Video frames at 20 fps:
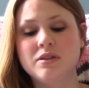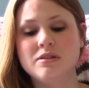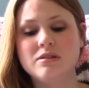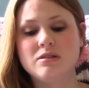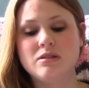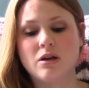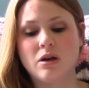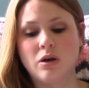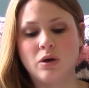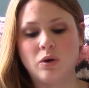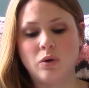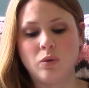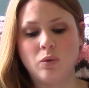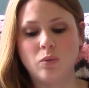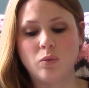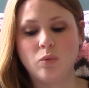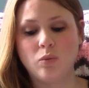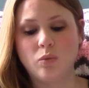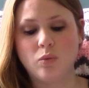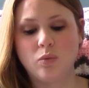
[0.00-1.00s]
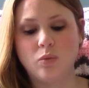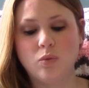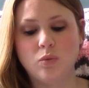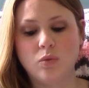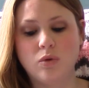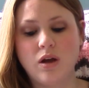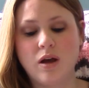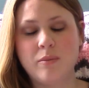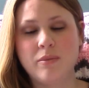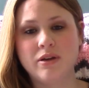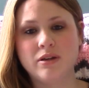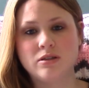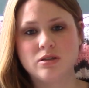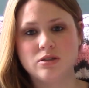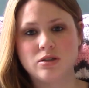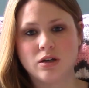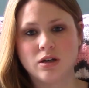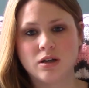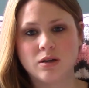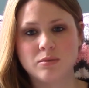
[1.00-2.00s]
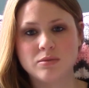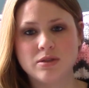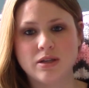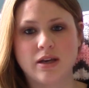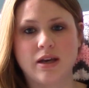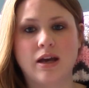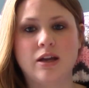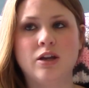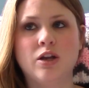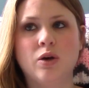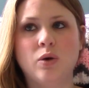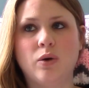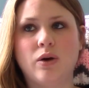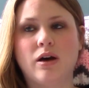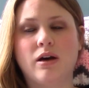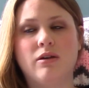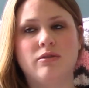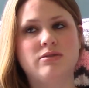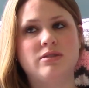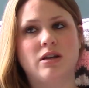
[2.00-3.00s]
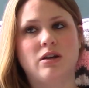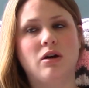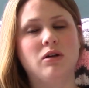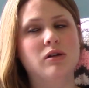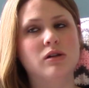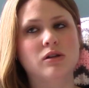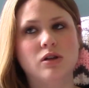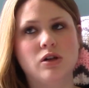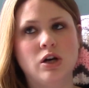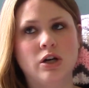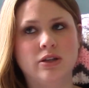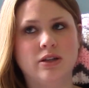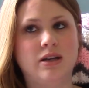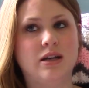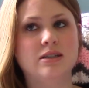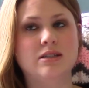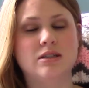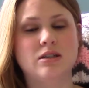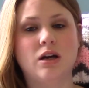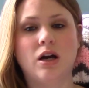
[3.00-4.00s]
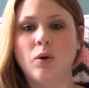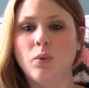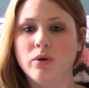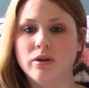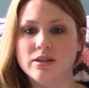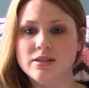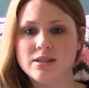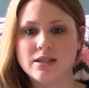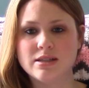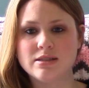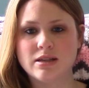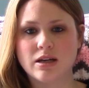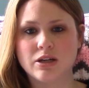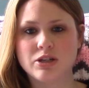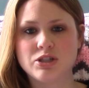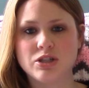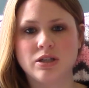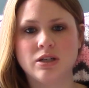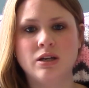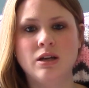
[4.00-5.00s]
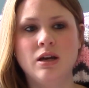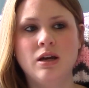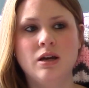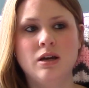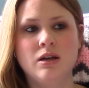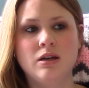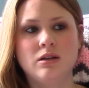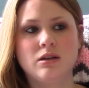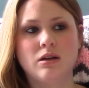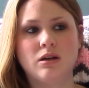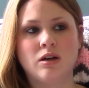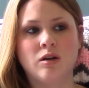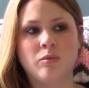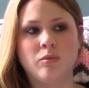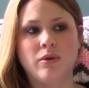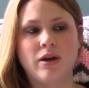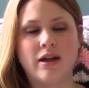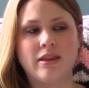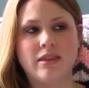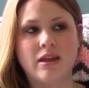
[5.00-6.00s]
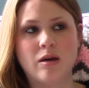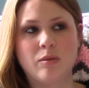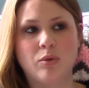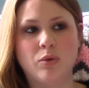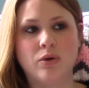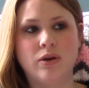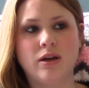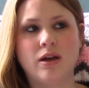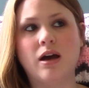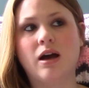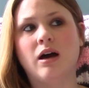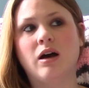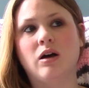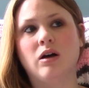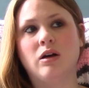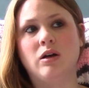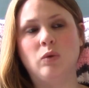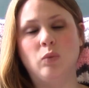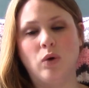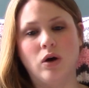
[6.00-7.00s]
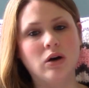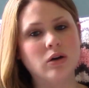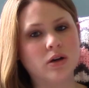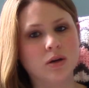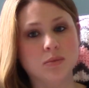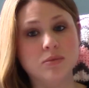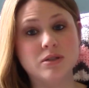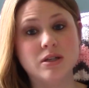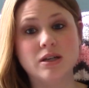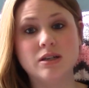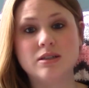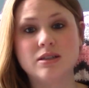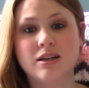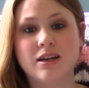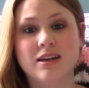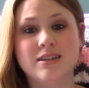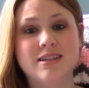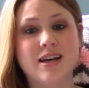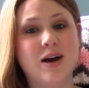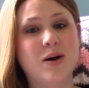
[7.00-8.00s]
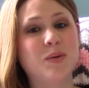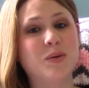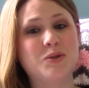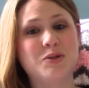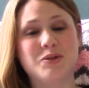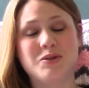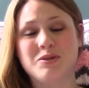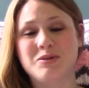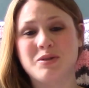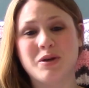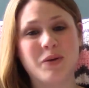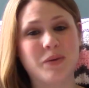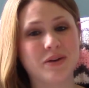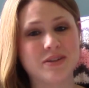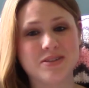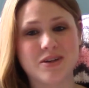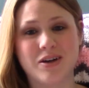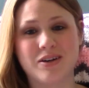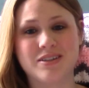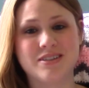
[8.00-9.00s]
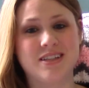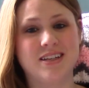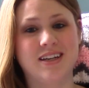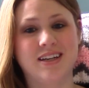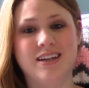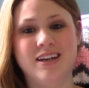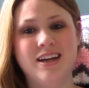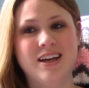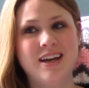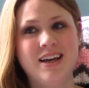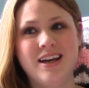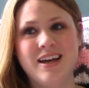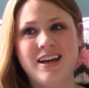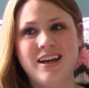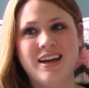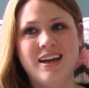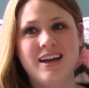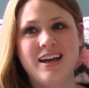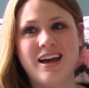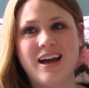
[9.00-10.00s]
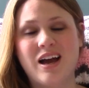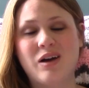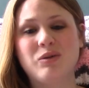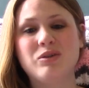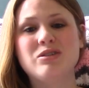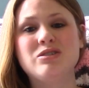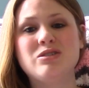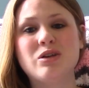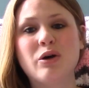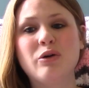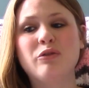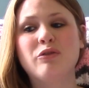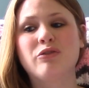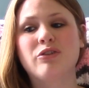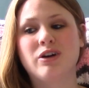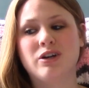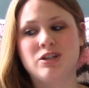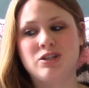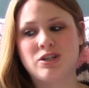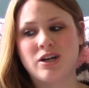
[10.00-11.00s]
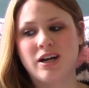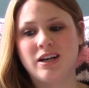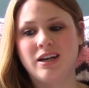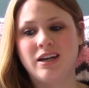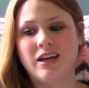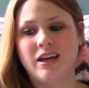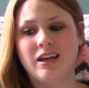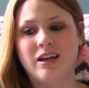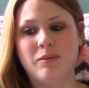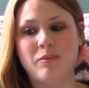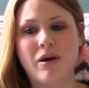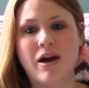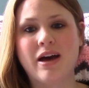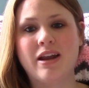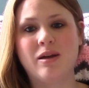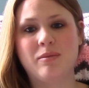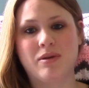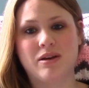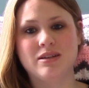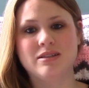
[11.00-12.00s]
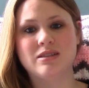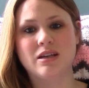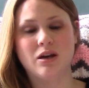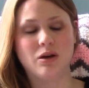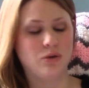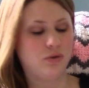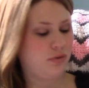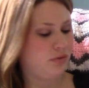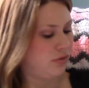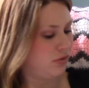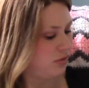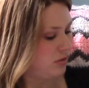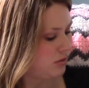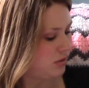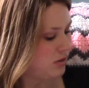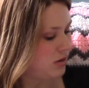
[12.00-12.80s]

So, coming to terms, like I know I have said all along that I did not want a C-section. At that point I welcomed it, because I was just so exhausted, and I was so frustrated and mad at myself.